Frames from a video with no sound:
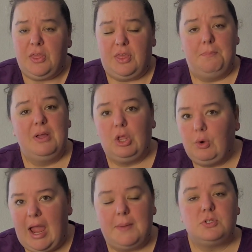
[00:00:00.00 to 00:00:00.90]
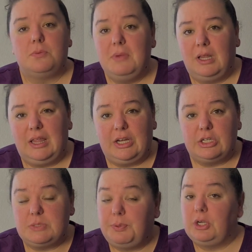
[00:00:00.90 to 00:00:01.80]
the milligrams or
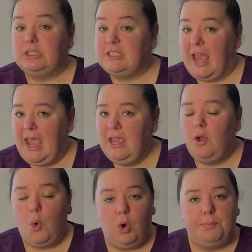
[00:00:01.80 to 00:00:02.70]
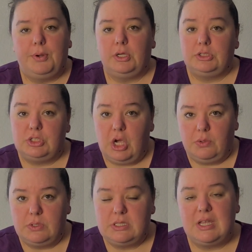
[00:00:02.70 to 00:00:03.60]
milliliters per day or per
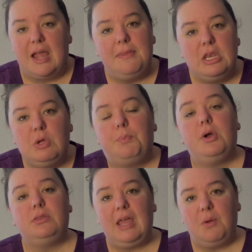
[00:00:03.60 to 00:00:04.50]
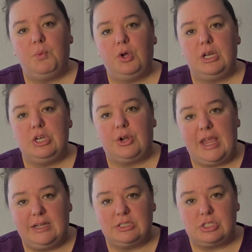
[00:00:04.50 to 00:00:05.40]
dose. And then you put that word in your
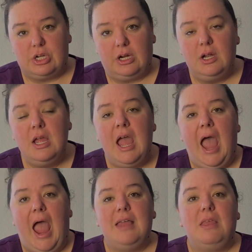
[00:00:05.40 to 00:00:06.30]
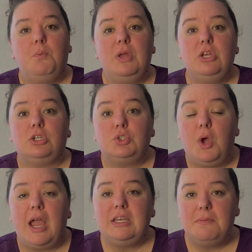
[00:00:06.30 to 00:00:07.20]
answer. And then when you're
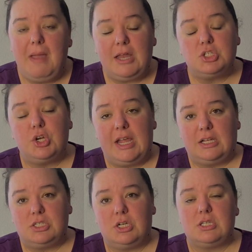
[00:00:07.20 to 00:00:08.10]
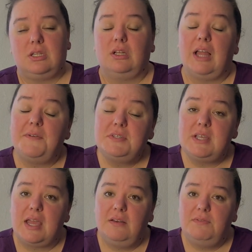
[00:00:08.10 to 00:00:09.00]
trying to match your answers on the left
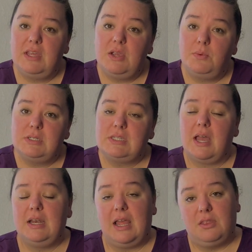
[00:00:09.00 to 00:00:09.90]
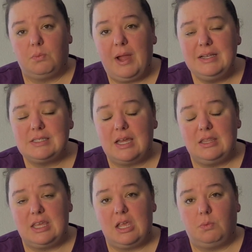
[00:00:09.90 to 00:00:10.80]
side of the equal sign and the right side of
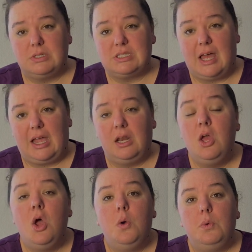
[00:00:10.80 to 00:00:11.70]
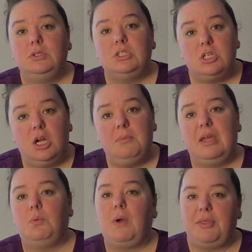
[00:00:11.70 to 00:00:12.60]
the equal sign will
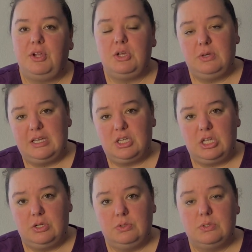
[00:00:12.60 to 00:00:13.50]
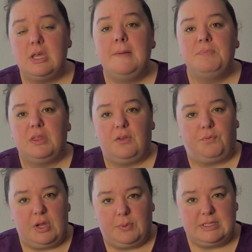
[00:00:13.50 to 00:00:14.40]
determine whether you need to use the
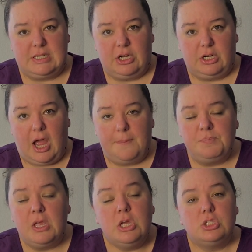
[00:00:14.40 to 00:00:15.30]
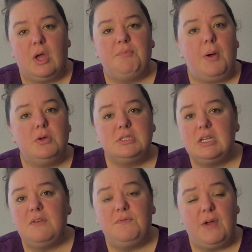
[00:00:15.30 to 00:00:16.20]
frequency or not. So I've posted
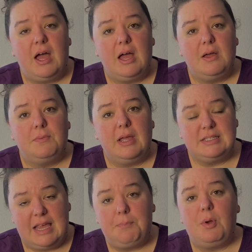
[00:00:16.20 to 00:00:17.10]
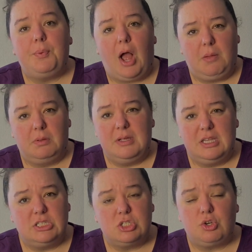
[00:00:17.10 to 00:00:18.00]
an example problem in
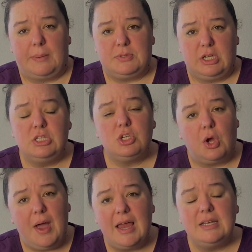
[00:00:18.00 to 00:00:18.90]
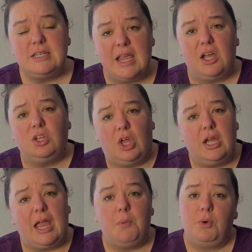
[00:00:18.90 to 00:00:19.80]
the description. So go ahead and take a
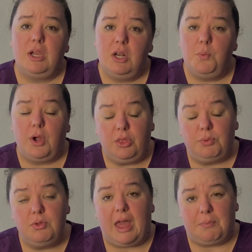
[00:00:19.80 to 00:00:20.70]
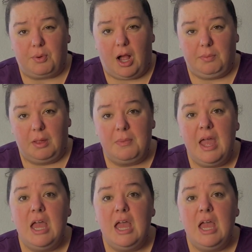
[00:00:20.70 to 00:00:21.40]
look, and we're going to work through that problem